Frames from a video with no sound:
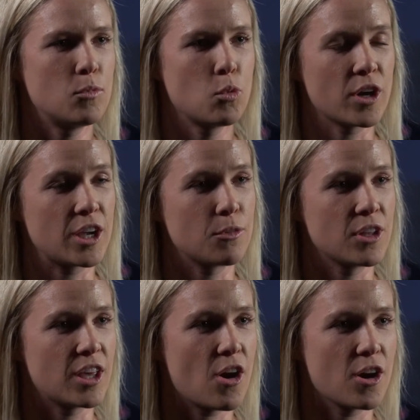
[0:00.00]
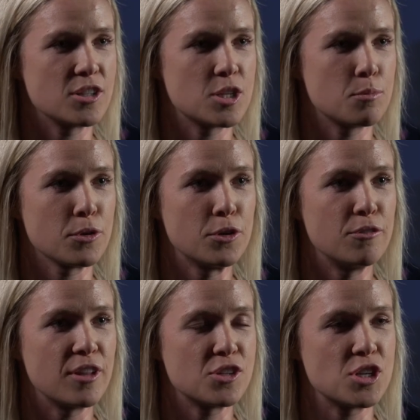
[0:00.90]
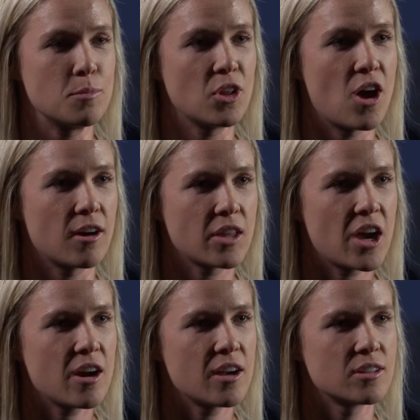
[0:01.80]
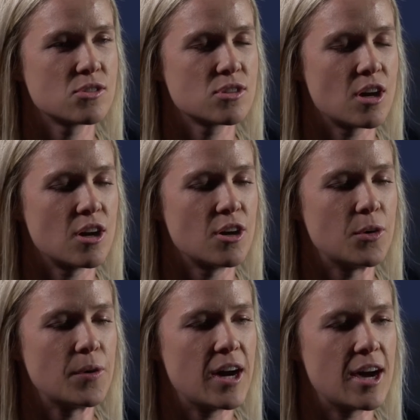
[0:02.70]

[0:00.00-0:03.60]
working really hard to prove that she belonged there. And so